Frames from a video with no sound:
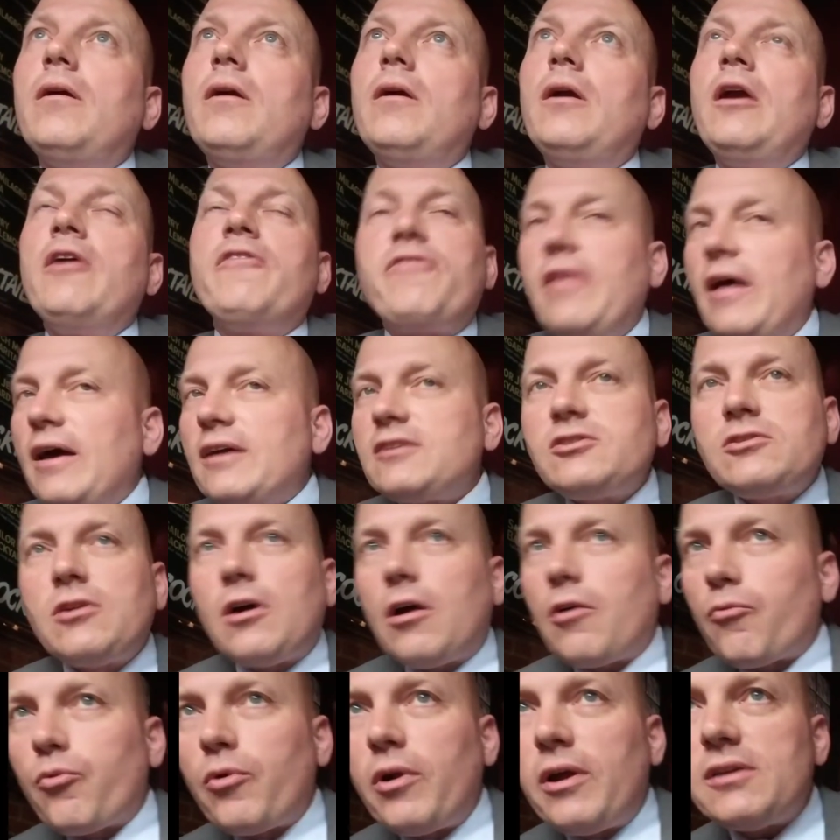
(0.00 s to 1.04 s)
If that's
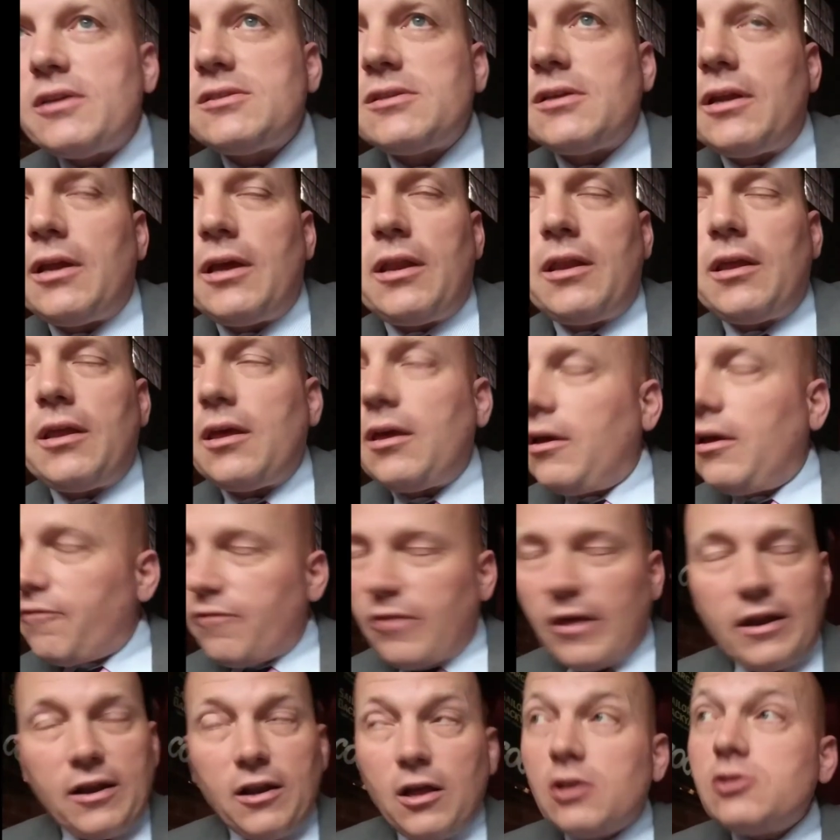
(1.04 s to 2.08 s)
not resonating, if
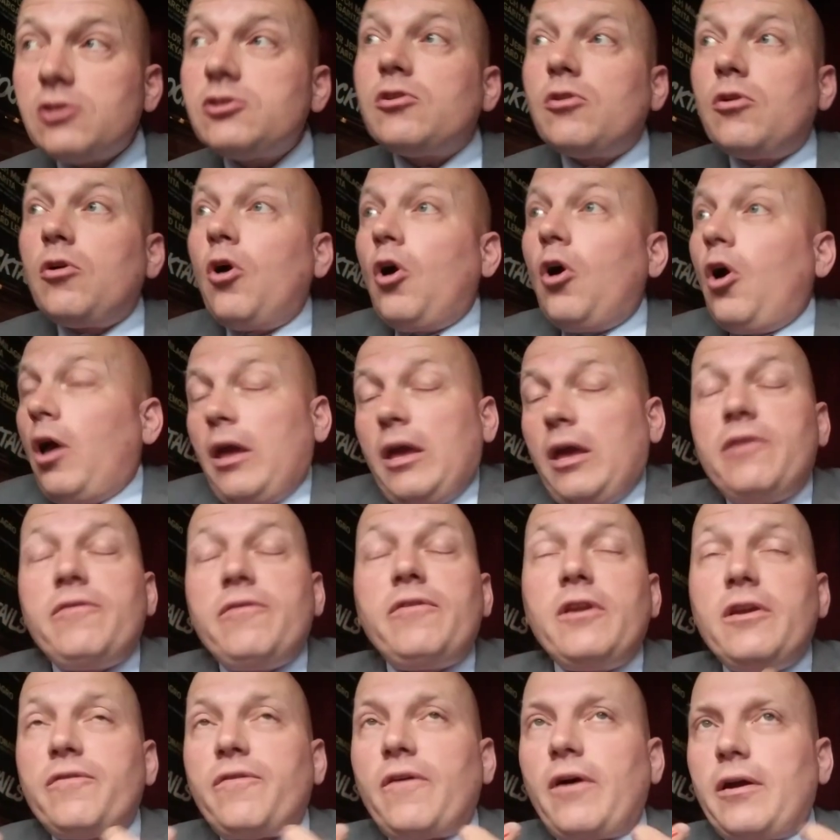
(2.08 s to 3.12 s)
that doesn't,
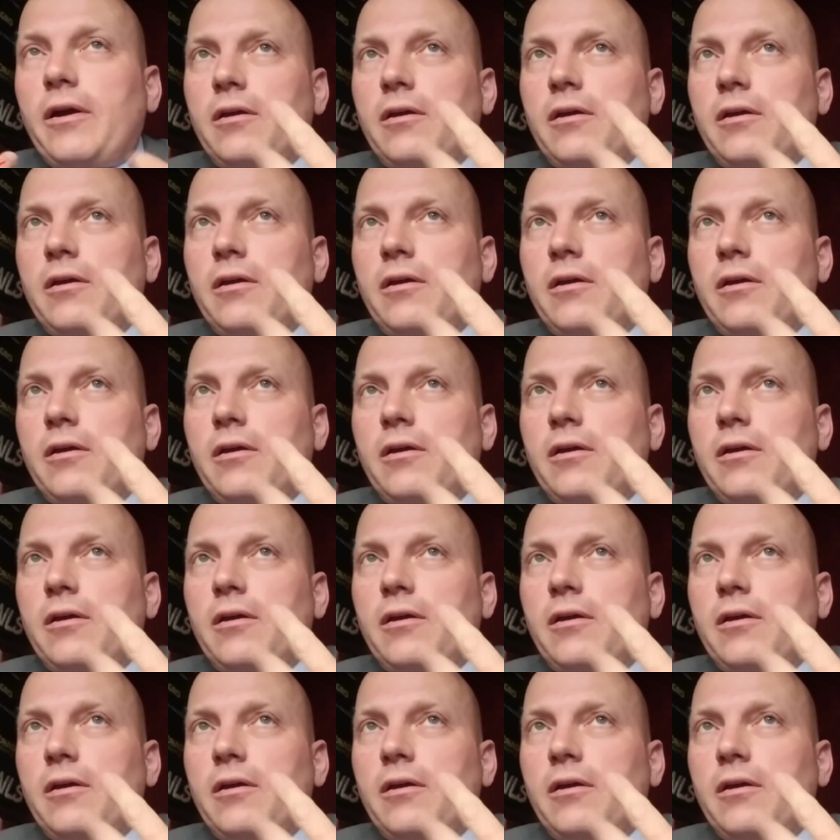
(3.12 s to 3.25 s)
even if